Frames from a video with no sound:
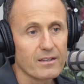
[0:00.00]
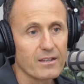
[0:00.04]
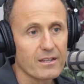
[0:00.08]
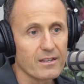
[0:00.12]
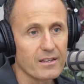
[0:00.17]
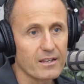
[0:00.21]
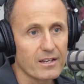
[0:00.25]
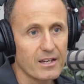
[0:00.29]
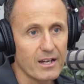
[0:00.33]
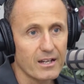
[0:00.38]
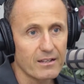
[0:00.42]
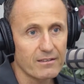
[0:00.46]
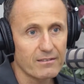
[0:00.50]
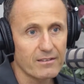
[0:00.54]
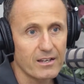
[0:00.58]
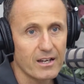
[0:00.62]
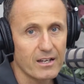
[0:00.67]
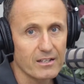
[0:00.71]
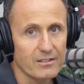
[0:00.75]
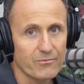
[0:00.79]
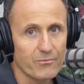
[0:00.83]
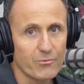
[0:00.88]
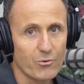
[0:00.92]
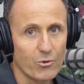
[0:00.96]
Now, the gut
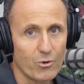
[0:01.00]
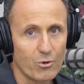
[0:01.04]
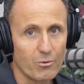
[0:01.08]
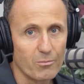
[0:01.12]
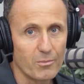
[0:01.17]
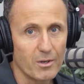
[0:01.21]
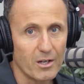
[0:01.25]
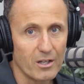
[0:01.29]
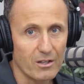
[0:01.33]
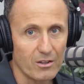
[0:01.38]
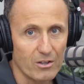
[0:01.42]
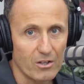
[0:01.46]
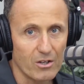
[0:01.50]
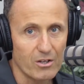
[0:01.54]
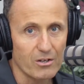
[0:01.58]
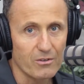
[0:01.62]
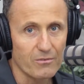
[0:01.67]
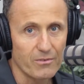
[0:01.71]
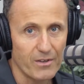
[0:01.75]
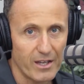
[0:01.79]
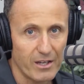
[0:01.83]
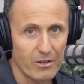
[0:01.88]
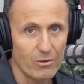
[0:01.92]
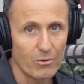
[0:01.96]
does form a lot
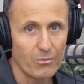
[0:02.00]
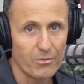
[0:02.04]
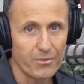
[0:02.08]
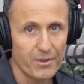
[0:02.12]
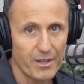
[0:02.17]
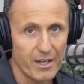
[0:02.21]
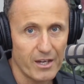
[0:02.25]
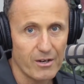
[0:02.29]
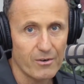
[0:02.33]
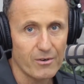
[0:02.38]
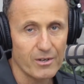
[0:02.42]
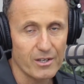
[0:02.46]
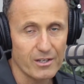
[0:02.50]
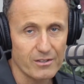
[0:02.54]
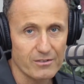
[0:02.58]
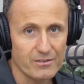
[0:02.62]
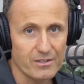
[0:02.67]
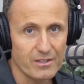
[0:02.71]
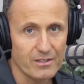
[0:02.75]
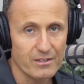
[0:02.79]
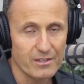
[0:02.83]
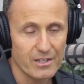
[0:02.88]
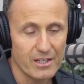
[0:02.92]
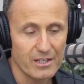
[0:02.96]
of health
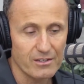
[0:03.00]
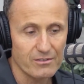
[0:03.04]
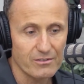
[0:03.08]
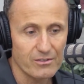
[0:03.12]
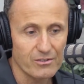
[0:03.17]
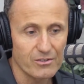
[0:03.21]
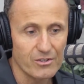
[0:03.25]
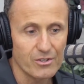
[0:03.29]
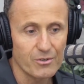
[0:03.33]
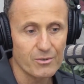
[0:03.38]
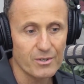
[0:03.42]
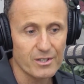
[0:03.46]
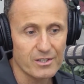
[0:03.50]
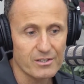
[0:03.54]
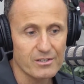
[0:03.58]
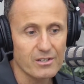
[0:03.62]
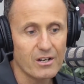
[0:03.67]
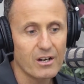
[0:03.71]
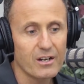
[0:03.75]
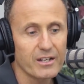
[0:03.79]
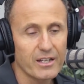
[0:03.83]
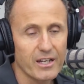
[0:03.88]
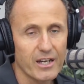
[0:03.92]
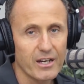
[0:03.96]
areas, and it's a new
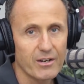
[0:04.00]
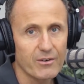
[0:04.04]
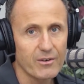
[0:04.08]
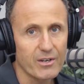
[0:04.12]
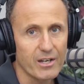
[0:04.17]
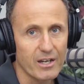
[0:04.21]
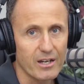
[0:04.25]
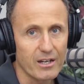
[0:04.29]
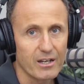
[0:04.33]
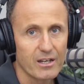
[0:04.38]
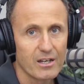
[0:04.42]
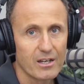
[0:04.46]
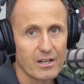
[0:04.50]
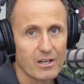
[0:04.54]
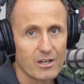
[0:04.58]
exciting area